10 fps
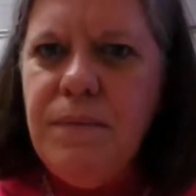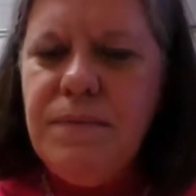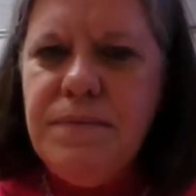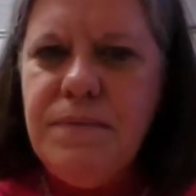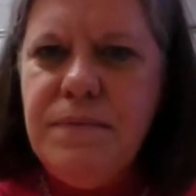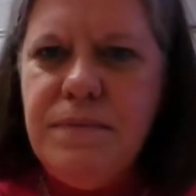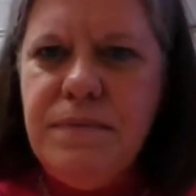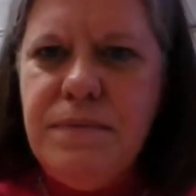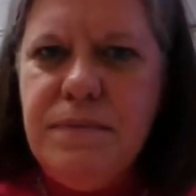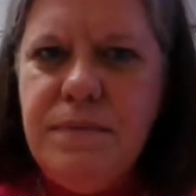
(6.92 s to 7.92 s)

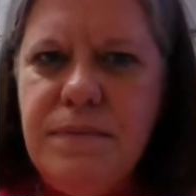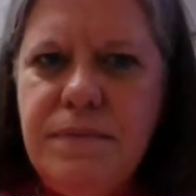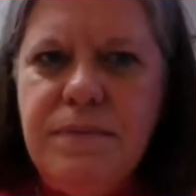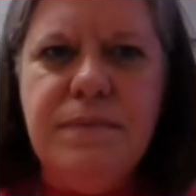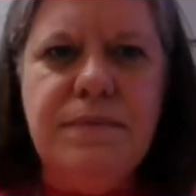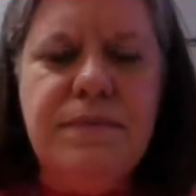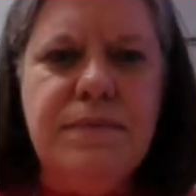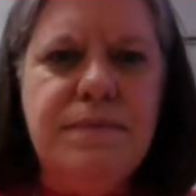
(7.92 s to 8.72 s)
(no one is talking)